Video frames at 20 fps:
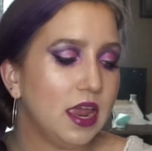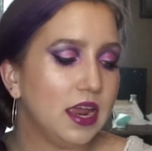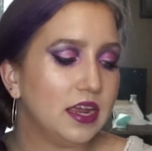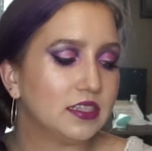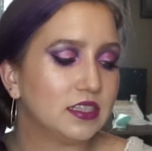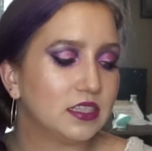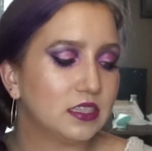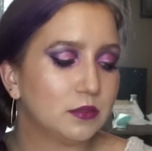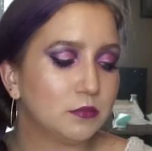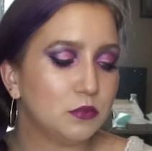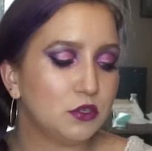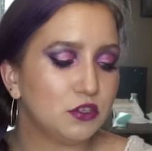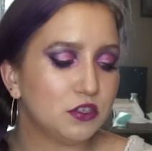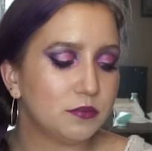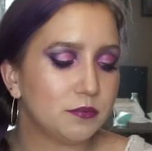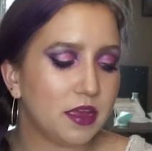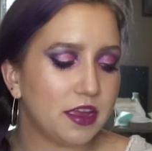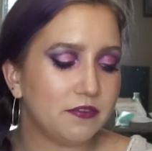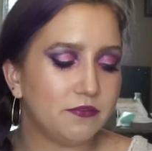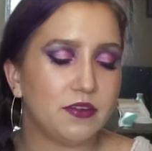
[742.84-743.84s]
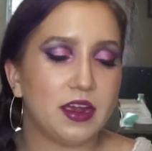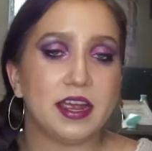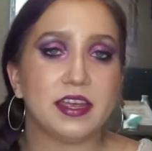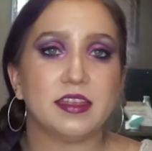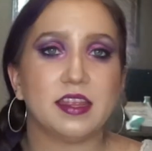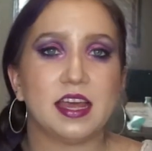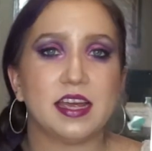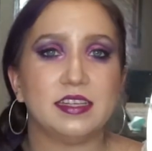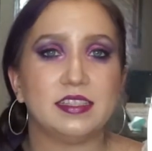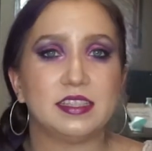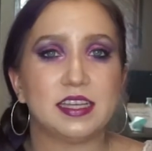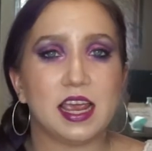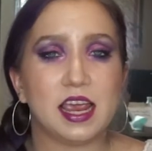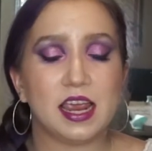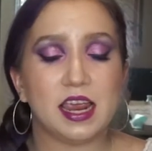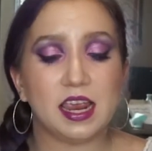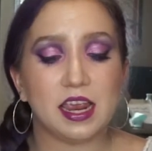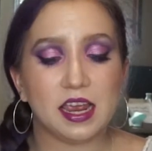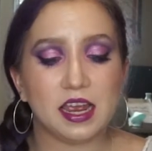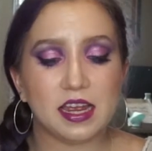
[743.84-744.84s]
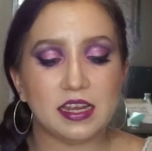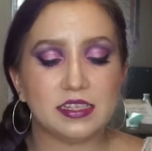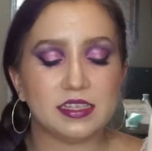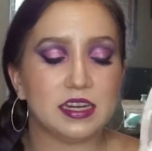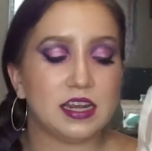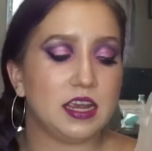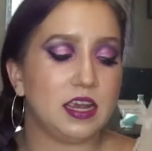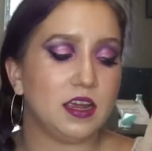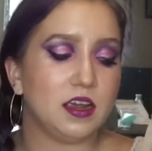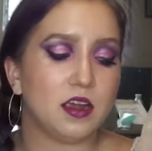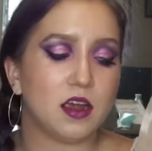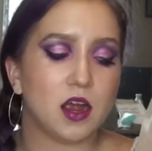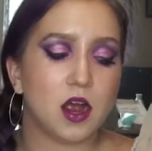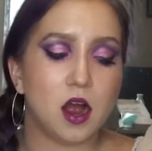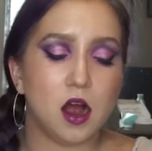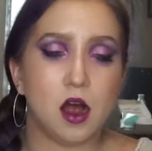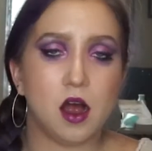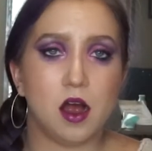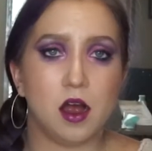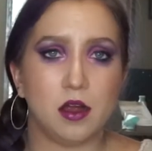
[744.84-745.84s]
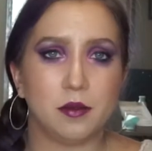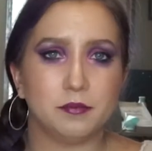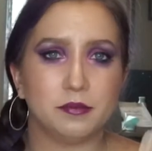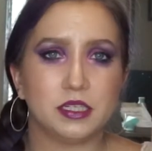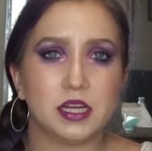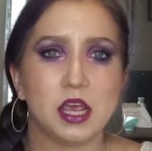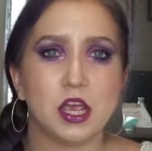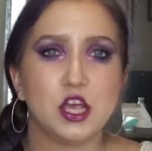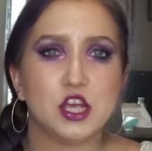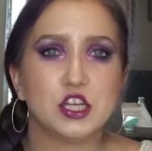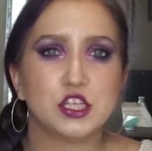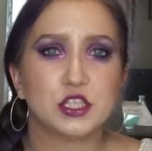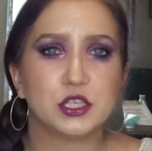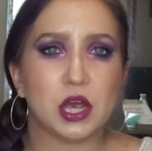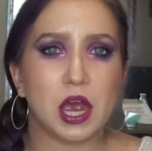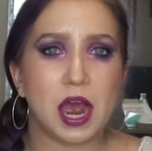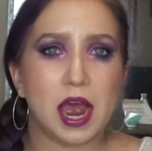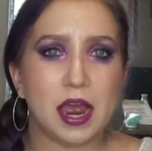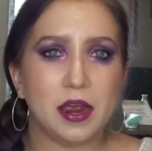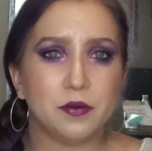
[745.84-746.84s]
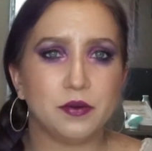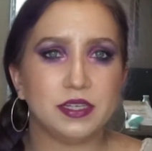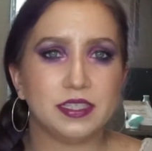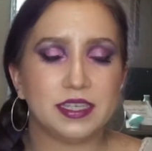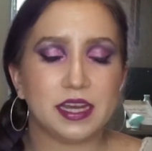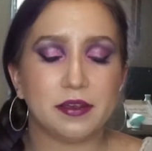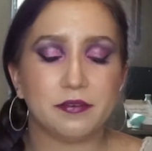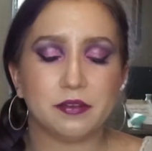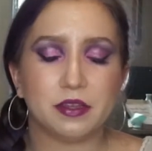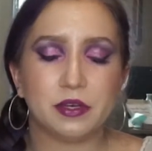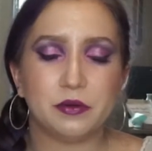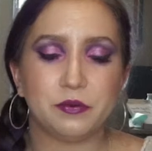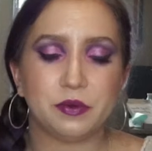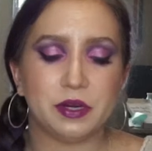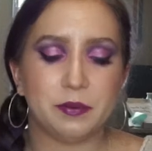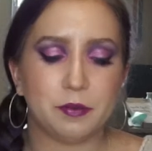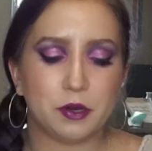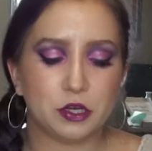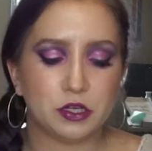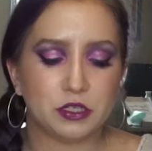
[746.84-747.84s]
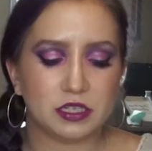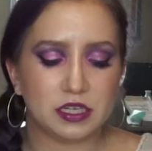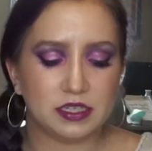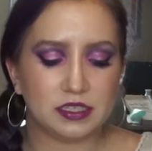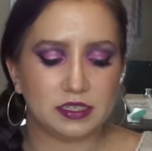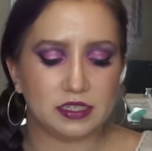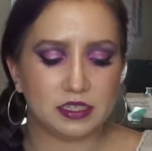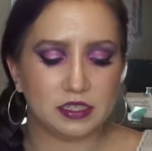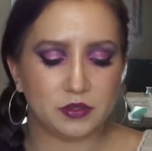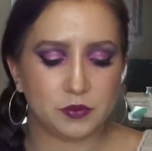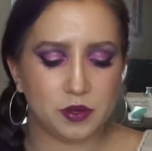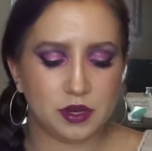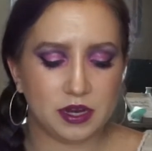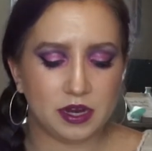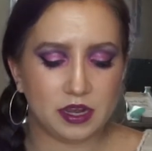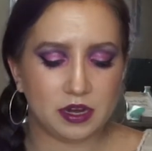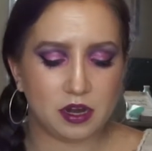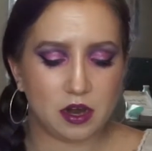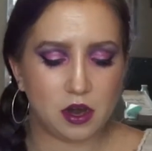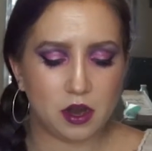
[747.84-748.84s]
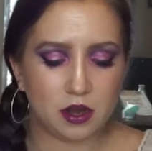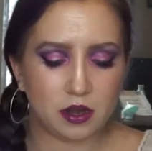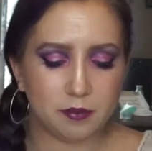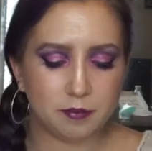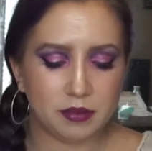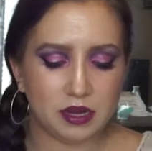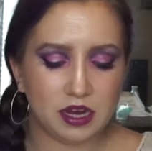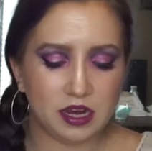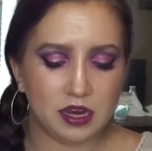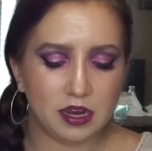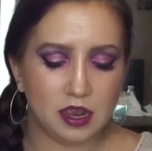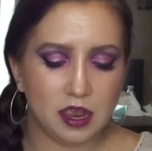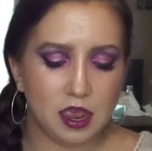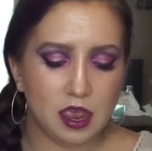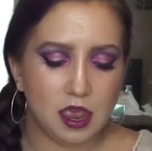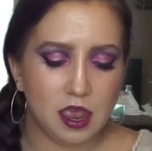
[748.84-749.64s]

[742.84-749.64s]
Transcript: it smoothed my fine lines, and it calmed. So I would definitely repurchase this one in a heartbeat.